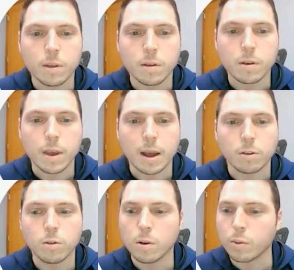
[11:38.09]
So yeah,
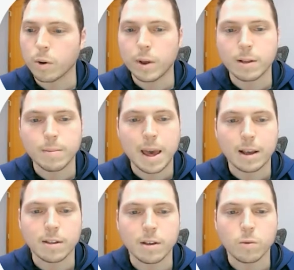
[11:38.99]
2 to 3 weeks
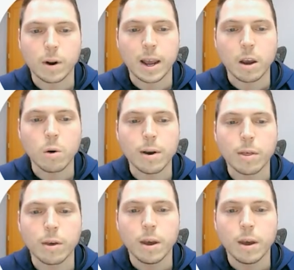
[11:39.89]
max is what I go with.